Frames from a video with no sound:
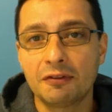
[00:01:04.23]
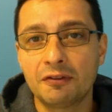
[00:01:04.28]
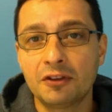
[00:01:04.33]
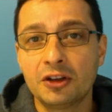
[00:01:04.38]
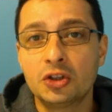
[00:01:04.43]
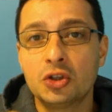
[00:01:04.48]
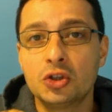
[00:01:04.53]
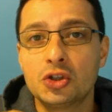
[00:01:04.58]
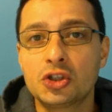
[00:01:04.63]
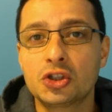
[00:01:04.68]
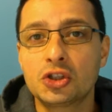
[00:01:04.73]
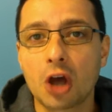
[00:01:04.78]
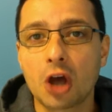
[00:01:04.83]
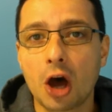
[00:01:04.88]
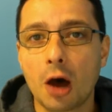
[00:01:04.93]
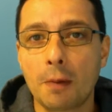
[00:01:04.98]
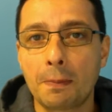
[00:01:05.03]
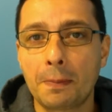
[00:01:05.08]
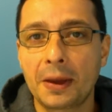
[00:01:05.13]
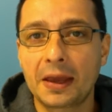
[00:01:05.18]
to
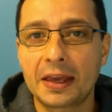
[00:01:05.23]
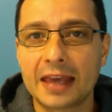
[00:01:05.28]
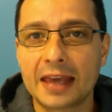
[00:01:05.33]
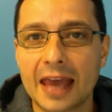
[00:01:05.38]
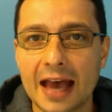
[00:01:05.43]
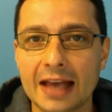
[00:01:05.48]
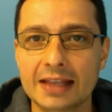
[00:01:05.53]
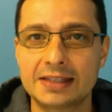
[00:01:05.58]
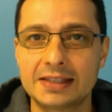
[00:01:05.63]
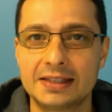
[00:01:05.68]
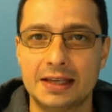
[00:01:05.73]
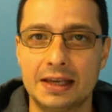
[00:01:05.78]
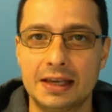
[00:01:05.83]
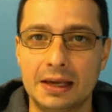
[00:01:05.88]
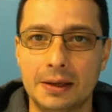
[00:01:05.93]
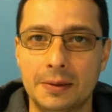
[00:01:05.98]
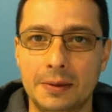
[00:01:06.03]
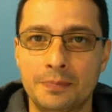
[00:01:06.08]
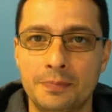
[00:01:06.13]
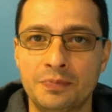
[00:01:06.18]
stop guessing.
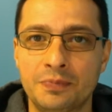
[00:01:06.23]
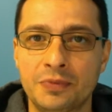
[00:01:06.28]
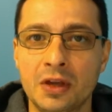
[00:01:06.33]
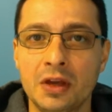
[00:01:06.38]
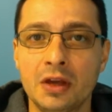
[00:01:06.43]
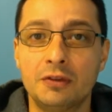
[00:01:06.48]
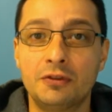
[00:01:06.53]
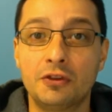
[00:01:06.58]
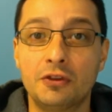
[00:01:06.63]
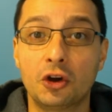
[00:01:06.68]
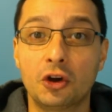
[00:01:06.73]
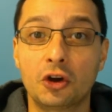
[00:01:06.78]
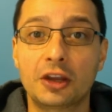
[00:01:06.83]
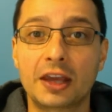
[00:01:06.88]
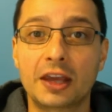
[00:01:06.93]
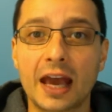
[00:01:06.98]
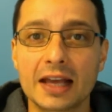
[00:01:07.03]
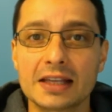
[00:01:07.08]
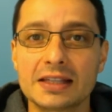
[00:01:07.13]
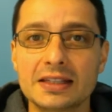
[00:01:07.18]
If you're
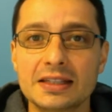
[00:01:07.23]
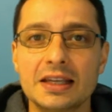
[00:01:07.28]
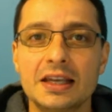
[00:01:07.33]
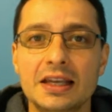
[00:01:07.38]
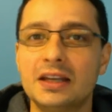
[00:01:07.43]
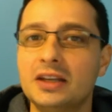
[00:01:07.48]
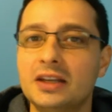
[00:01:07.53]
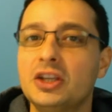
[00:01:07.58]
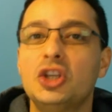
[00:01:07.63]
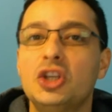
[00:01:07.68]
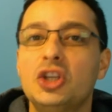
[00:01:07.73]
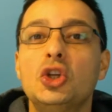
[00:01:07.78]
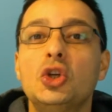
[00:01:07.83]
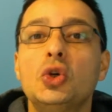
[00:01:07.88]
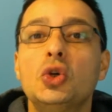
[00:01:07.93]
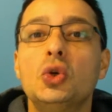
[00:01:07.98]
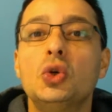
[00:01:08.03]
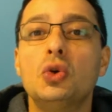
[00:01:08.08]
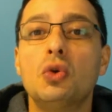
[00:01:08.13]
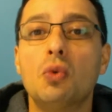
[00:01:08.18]
guessing,
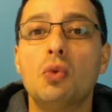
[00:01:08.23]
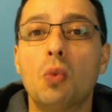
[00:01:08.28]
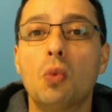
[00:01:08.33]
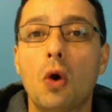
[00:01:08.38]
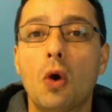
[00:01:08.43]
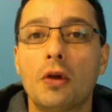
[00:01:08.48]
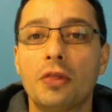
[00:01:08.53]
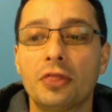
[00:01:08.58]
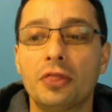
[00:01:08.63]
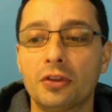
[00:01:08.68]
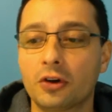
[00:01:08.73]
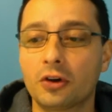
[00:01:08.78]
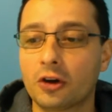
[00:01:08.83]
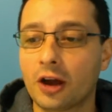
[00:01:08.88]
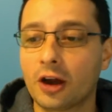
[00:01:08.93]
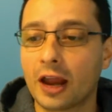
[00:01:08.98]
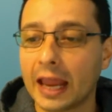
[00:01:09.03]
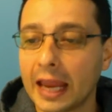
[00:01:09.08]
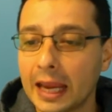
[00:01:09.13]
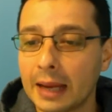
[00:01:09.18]
you wander
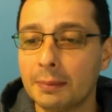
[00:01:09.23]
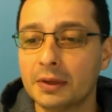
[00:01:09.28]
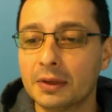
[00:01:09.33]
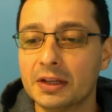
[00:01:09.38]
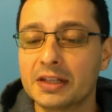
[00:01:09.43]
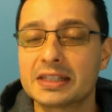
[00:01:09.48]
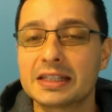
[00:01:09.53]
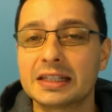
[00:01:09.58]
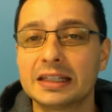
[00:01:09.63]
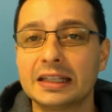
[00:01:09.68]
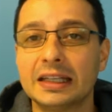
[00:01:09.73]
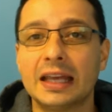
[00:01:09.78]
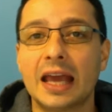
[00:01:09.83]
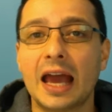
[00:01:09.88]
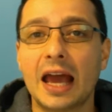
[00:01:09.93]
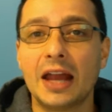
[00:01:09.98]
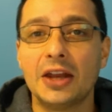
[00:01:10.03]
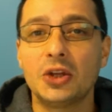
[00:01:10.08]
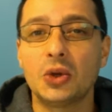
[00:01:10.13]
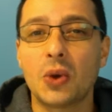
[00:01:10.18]
aimlessly
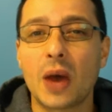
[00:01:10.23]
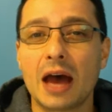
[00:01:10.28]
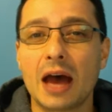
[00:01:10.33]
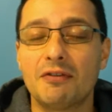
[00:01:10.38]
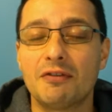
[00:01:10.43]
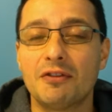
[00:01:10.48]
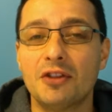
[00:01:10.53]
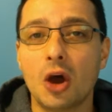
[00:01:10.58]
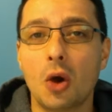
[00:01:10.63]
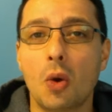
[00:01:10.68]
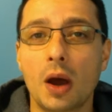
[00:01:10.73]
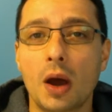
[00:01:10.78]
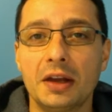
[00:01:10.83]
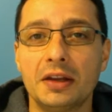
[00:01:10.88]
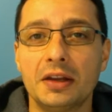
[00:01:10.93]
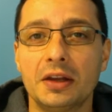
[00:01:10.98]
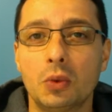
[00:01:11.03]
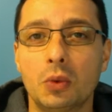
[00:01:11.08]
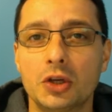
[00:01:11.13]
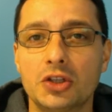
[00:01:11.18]
and you have no
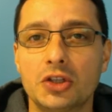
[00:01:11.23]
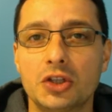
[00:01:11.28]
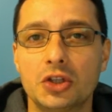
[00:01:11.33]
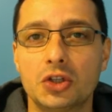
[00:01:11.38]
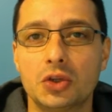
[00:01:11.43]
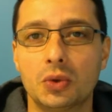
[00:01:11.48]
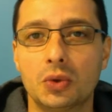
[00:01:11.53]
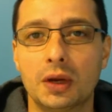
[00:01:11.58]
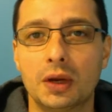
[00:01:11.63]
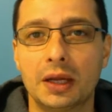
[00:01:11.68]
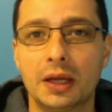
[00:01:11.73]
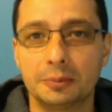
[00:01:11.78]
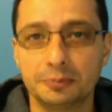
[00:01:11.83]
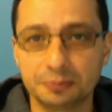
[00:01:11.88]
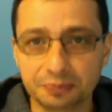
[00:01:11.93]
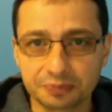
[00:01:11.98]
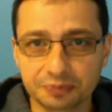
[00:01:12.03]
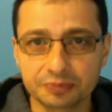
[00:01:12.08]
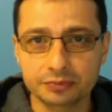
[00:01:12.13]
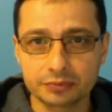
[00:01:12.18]
idea what you're doing.
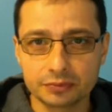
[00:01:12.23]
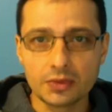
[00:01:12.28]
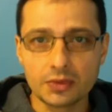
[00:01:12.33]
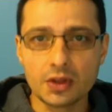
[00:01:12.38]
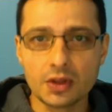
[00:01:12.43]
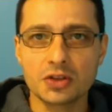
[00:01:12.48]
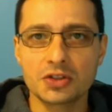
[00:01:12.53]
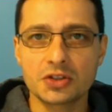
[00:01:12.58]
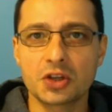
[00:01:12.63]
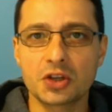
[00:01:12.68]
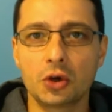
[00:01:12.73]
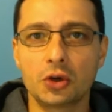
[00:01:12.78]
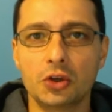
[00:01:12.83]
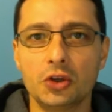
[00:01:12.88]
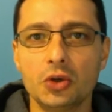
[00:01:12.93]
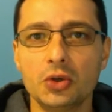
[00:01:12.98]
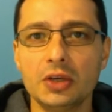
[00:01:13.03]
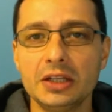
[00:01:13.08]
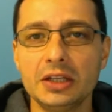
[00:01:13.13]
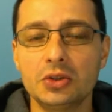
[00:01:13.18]
So you
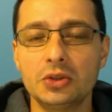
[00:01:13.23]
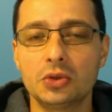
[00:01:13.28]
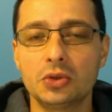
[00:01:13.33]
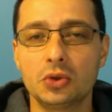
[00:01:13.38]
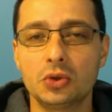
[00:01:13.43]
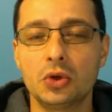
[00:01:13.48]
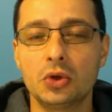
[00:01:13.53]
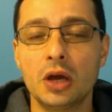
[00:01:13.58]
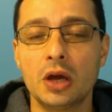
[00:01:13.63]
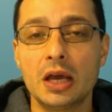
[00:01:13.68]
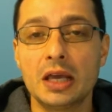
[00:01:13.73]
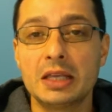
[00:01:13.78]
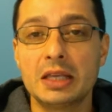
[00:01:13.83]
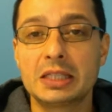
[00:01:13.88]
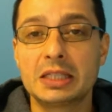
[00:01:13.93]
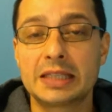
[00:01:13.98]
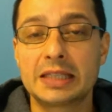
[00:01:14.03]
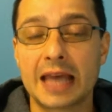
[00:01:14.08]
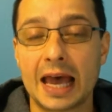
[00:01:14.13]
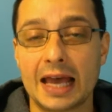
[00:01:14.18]
need to
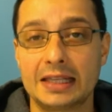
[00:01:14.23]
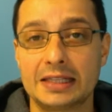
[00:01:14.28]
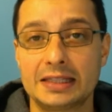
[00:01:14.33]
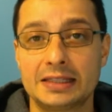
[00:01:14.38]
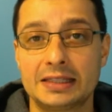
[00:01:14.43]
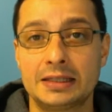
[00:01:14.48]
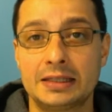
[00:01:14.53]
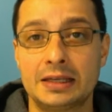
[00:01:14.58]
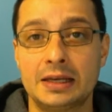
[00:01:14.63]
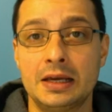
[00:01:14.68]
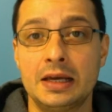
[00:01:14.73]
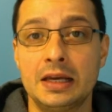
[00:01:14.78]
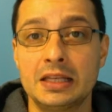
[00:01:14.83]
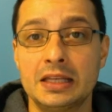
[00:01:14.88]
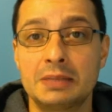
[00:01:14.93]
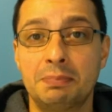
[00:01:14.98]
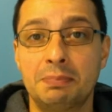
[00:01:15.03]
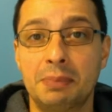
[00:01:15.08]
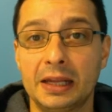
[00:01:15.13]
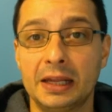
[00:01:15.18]
test,
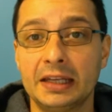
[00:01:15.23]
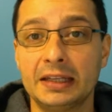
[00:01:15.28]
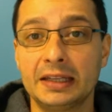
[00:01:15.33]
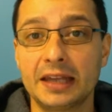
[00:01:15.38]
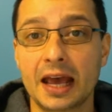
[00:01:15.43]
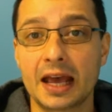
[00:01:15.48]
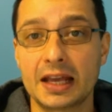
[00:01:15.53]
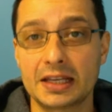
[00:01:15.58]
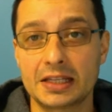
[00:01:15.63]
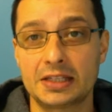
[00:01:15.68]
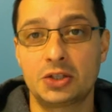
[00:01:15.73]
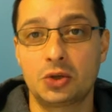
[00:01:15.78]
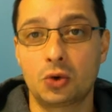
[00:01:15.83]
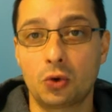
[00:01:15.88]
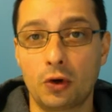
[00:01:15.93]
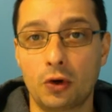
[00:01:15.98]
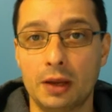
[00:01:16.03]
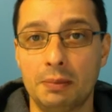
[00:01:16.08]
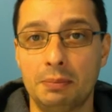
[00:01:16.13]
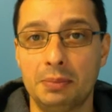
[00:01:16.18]
split test or
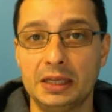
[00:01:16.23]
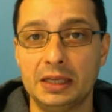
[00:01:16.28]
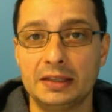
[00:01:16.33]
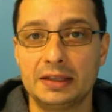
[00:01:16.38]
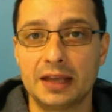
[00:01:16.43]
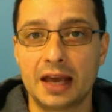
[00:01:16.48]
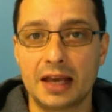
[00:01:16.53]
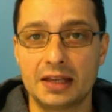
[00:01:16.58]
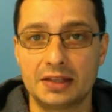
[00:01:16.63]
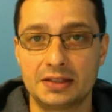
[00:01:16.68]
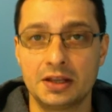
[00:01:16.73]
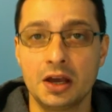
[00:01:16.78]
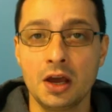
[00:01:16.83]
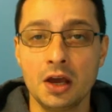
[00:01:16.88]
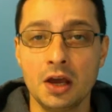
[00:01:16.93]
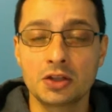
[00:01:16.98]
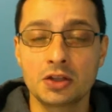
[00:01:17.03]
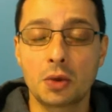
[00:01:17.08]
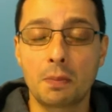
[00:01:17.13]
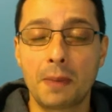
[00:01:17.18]
A/B test.
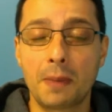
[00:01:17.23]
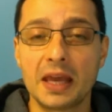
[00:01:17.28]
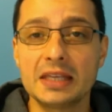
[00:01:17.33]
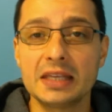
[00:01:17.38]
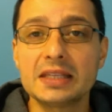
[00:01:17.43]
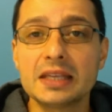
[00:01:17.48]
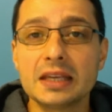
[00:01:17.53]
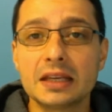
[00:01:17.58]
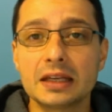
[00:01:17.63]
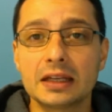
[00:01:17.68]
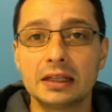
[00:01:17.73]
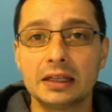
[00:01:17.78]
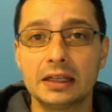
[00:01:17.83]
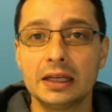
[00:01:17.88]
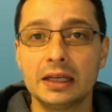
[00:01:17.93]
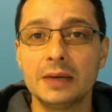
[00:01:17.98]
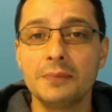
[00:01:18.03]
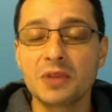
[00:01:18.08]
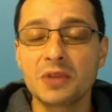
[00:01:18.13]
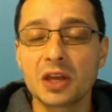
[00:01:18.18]
So
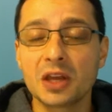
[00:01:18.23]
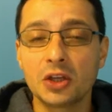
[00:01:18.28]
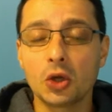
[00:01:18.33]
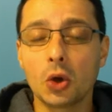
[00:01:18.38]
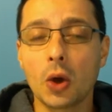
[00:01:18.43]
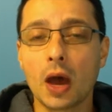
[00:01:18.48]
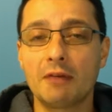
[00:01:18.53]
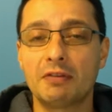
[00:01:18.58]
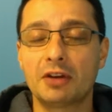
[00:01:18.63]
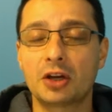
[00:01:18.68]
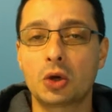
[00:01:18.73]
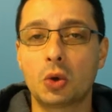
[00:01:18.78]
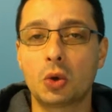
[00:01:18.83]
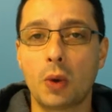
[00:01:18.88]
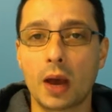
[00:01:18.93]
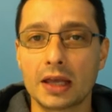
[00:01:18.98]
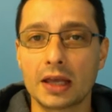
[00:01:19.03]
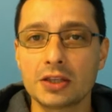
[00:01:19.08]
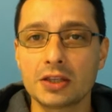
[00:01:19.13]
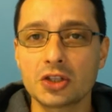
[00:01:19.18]
basically, you have a
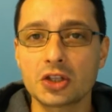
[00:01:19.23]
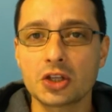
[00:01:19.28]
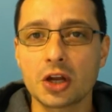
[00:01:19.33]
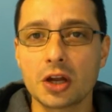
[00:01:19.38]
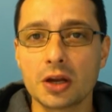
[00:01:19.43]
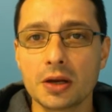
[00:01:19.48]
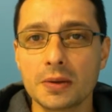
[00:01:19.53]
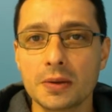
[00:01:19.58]
question